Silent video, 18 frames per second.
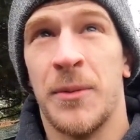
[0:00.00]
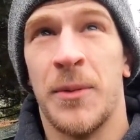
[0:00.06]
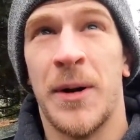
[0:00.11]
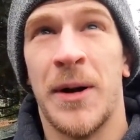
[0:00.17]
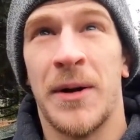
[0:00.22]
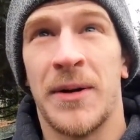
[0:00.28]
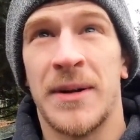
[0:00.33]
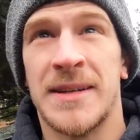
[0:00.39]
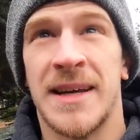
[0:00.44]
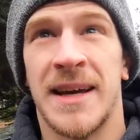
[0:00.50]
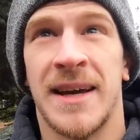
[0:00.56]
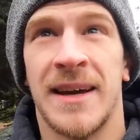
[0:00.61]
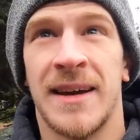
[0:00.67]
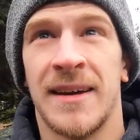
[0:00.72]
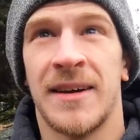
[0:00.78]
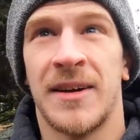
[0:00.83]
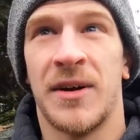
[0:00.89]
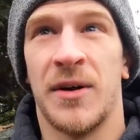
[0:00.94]
Went on a
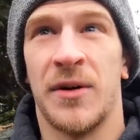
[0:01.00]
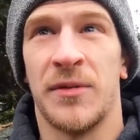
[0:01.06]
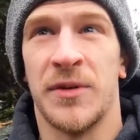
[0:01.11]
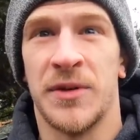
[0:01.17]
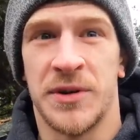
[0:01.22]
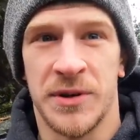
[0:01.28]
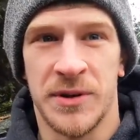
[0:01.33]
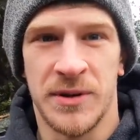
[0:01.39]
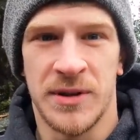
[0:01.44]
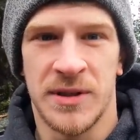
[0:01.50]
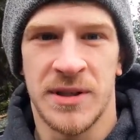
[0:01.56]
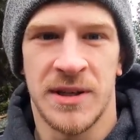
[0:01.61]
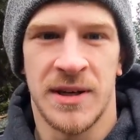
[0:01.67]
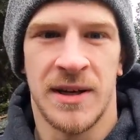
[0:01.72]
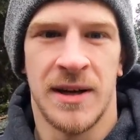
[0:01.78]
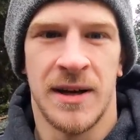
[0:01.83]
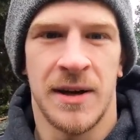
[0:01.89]
tear, got off the juice,